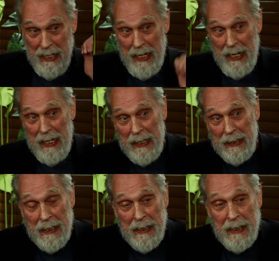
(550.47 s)
And
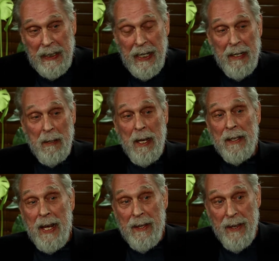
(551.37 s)

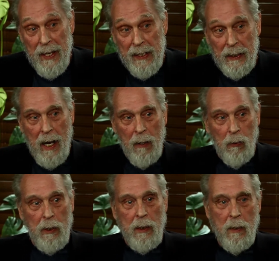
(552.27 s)
then it got
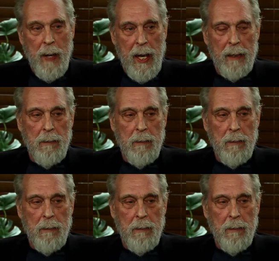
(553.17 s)
really bad,